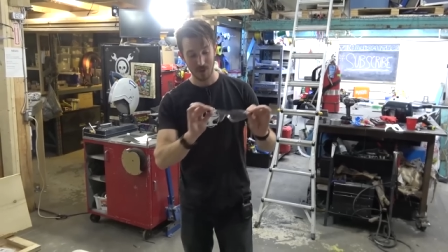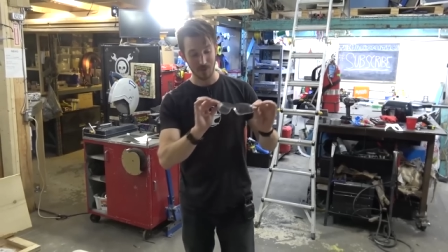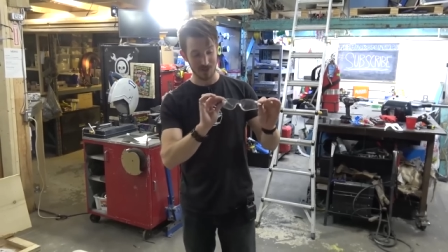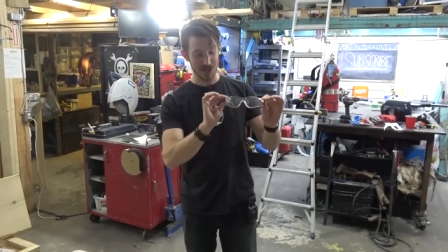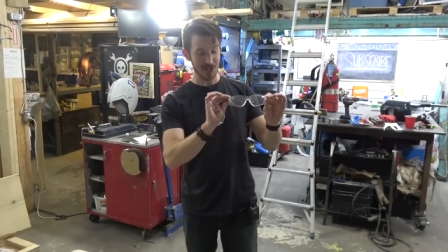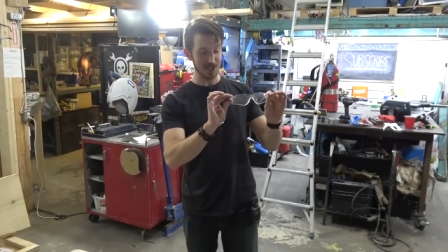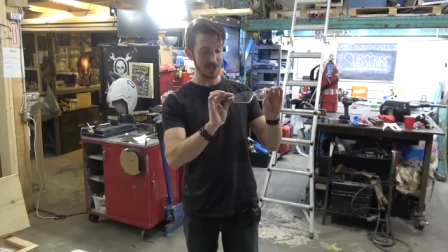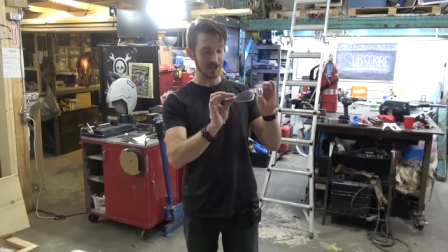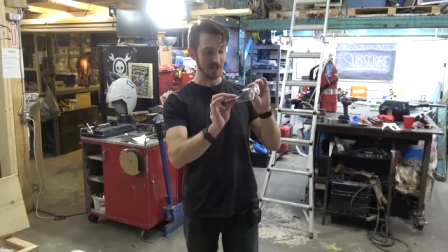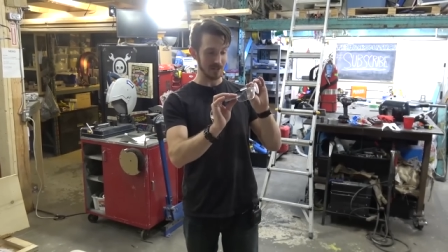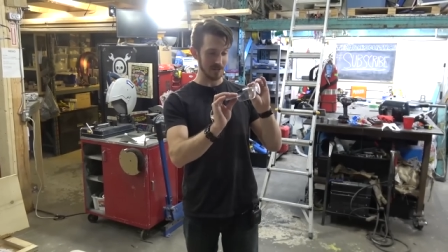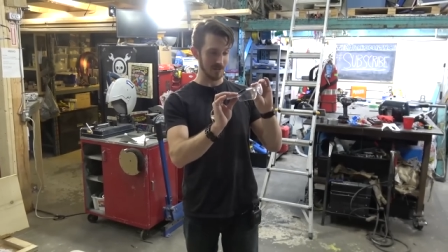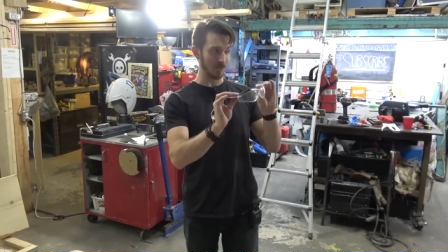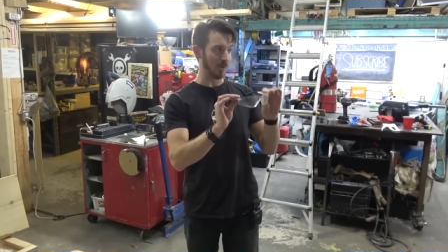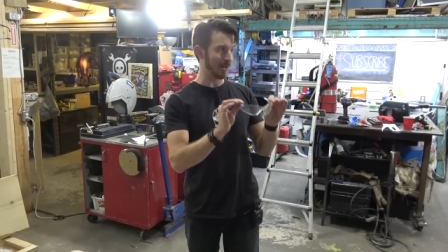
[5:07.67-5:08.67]
which actually look
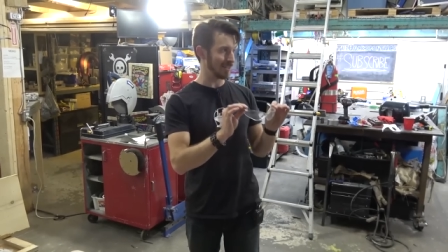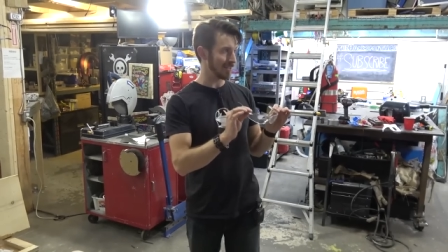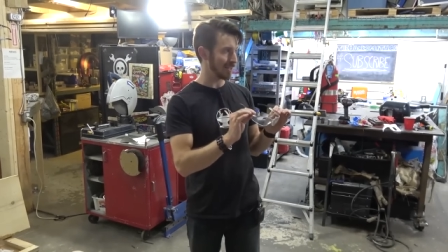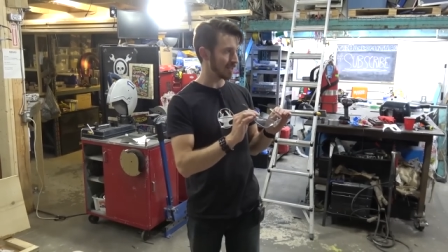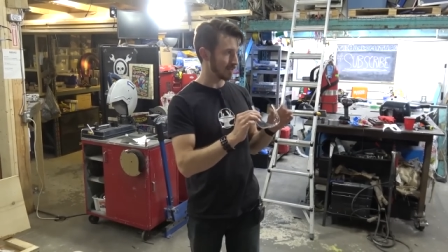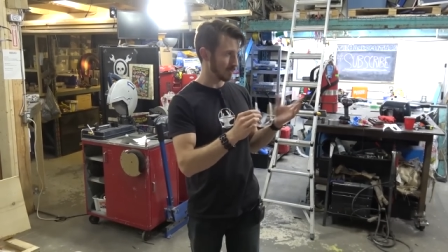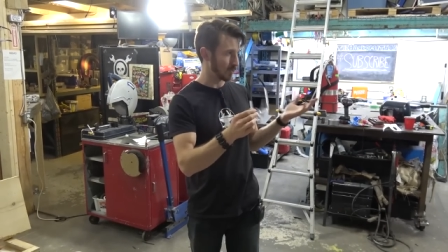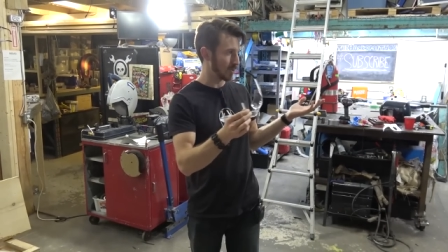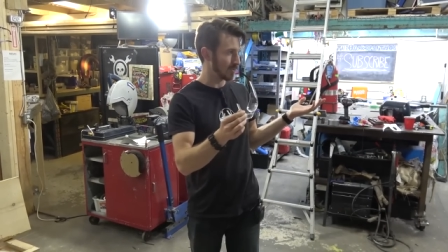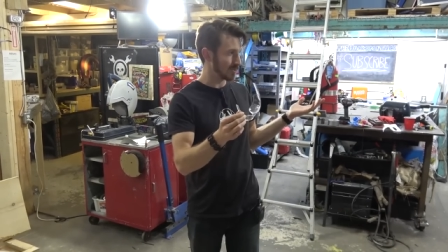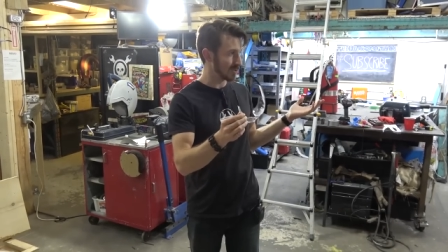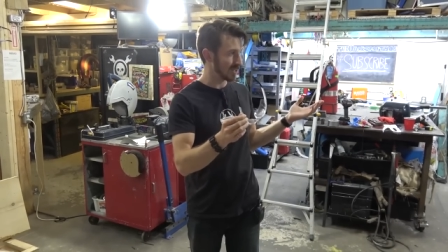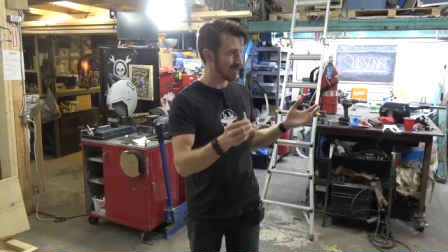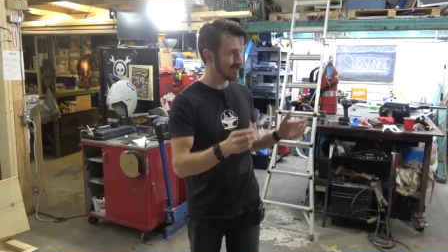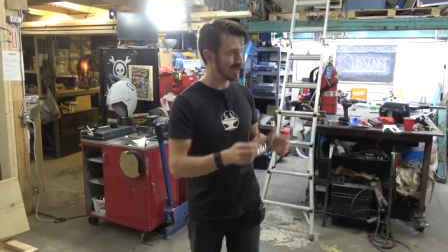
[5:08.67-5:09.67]
quite like normal
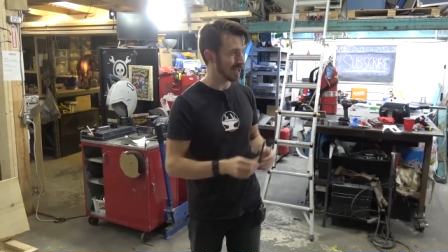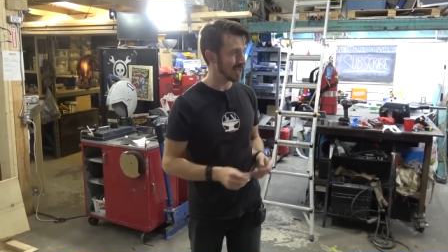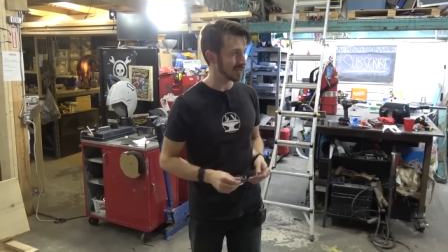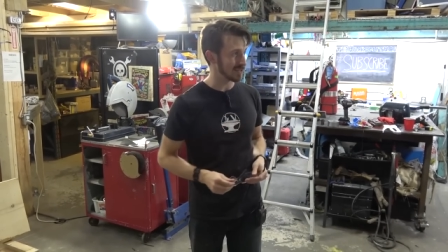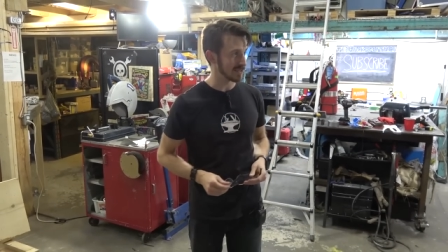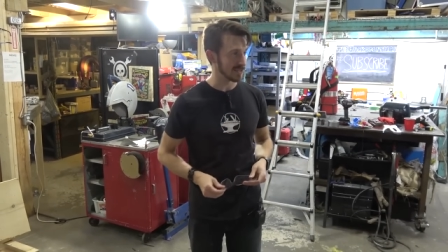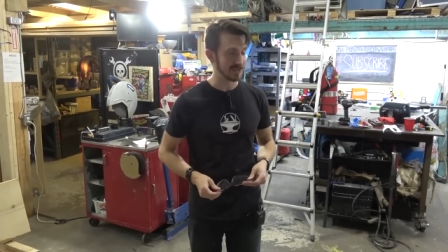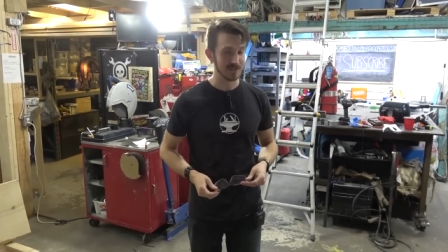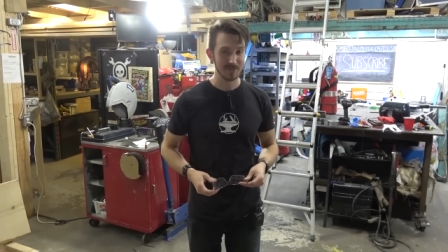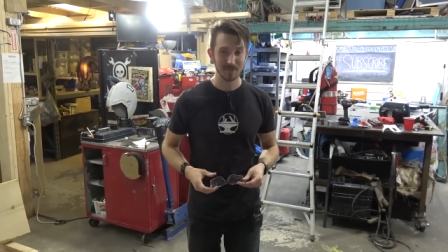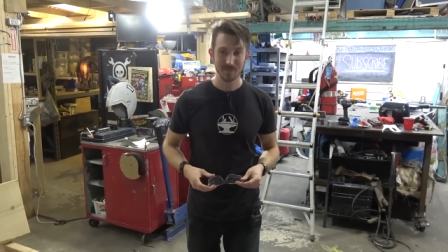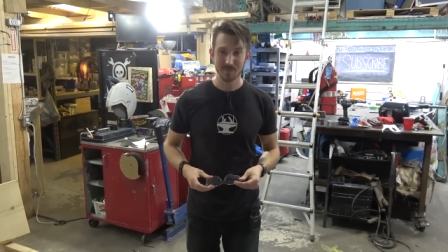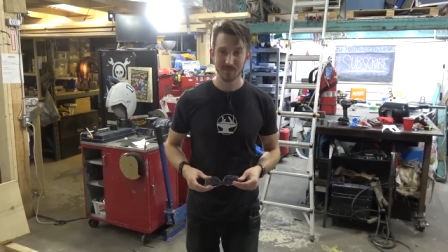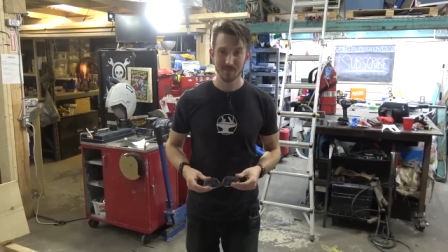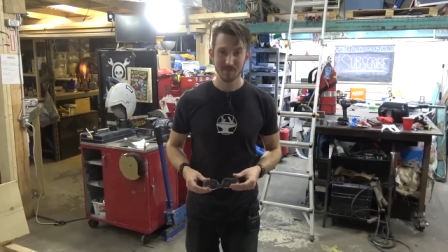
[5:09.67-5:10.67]
safety glasses,
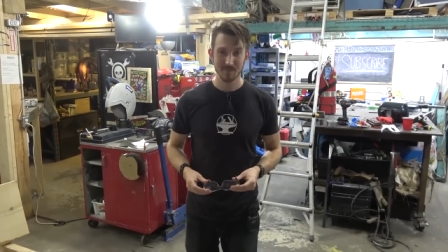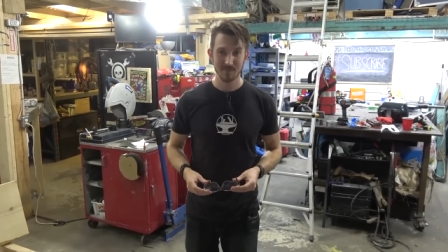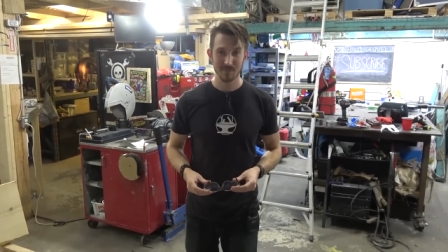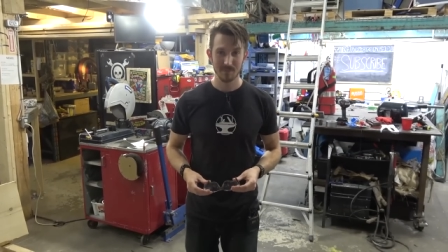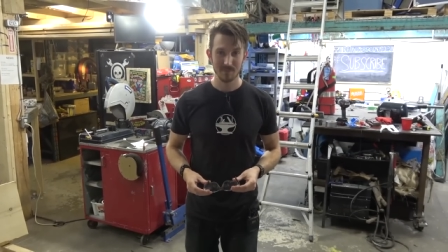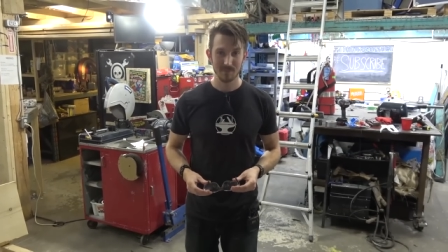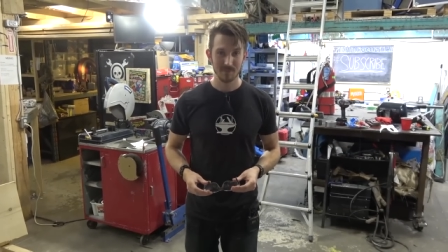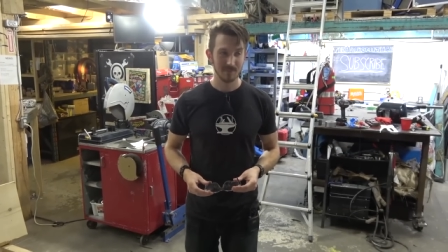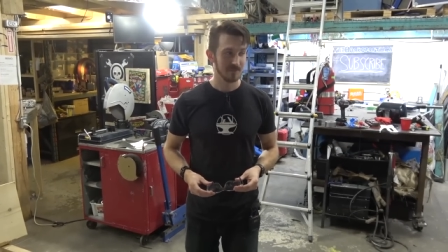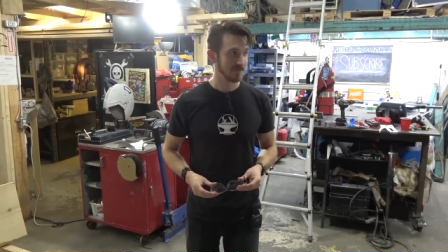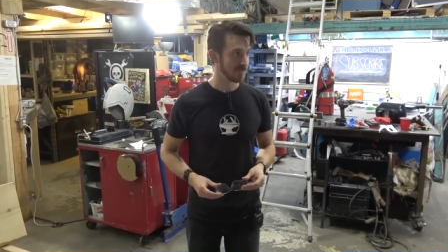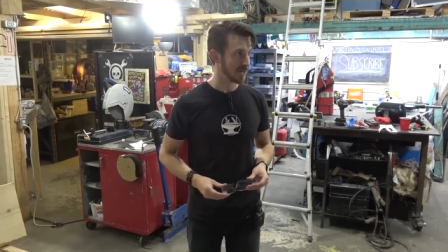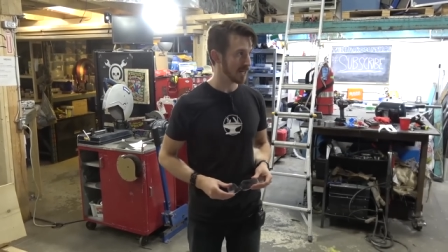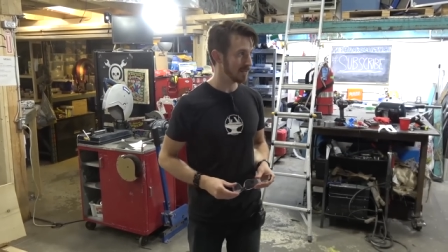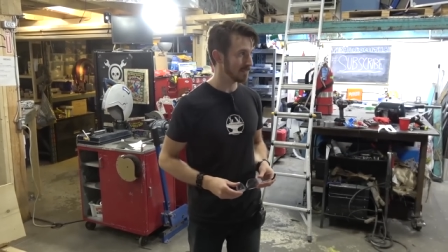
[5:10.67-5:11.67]

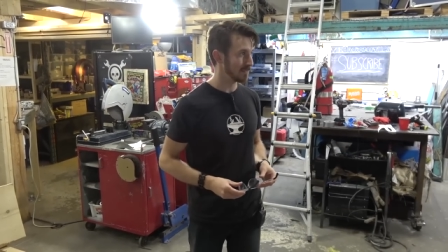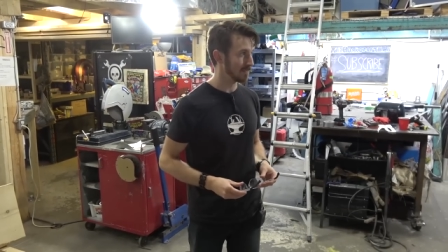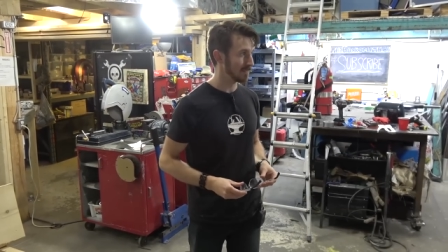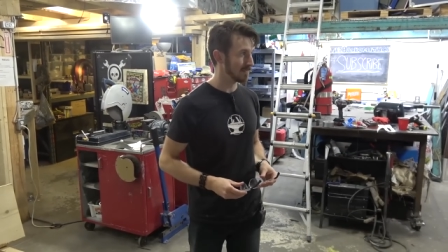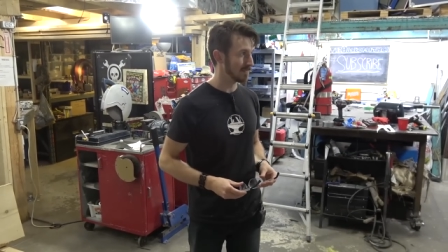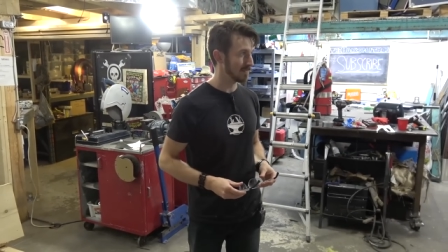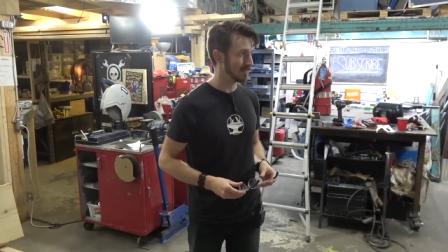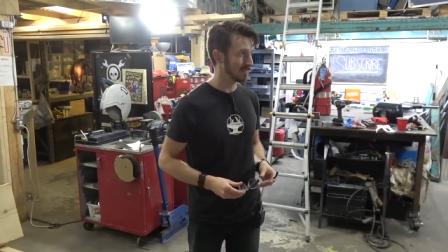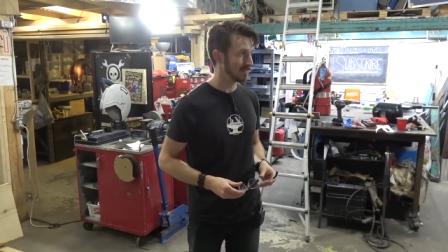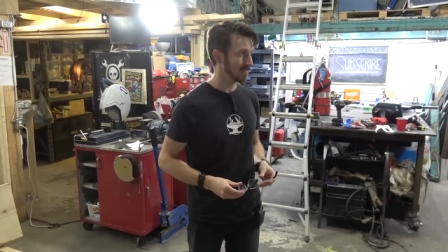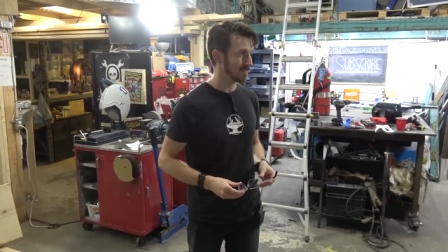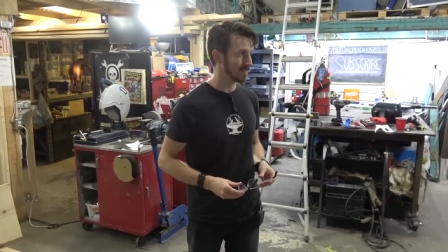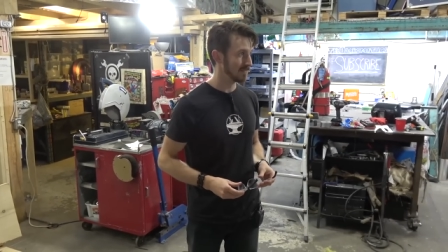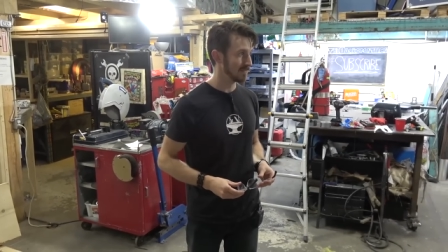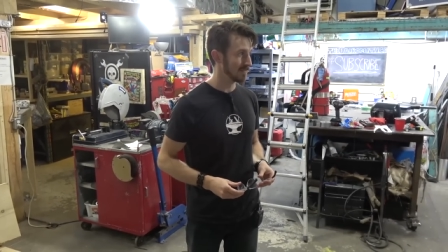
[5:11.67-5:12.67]
right?
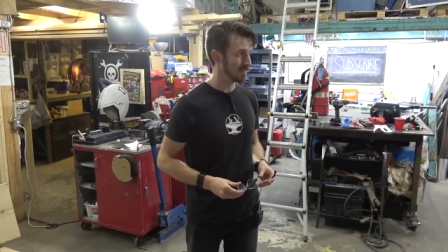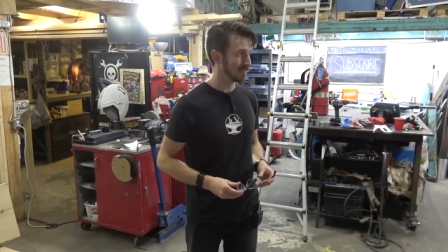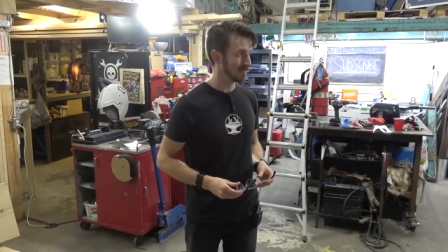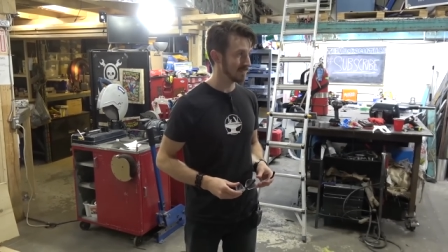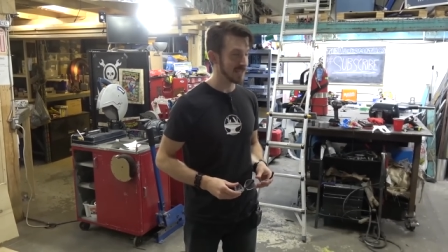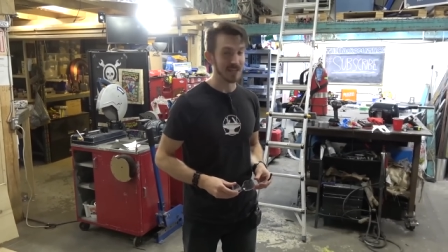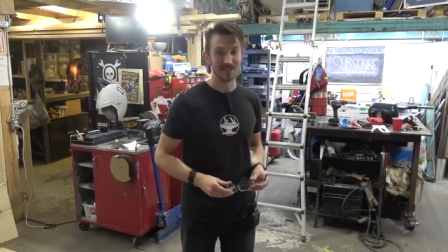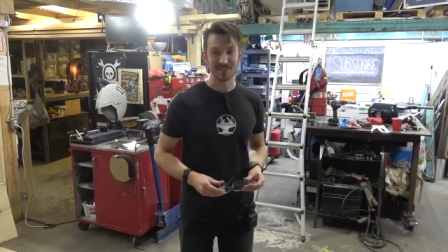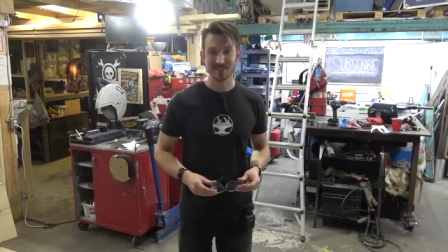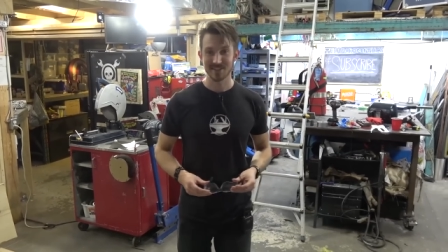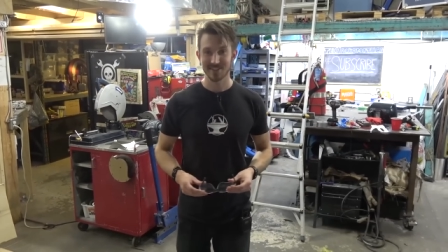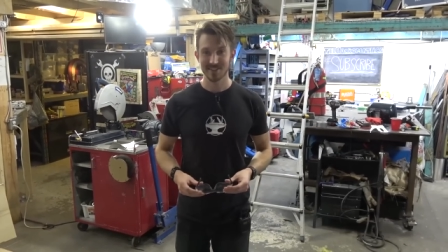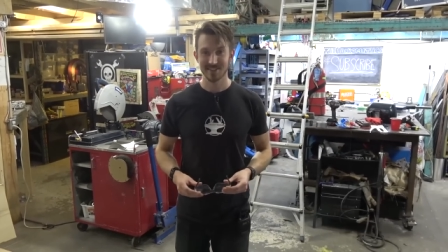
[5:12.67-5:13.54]
Yes.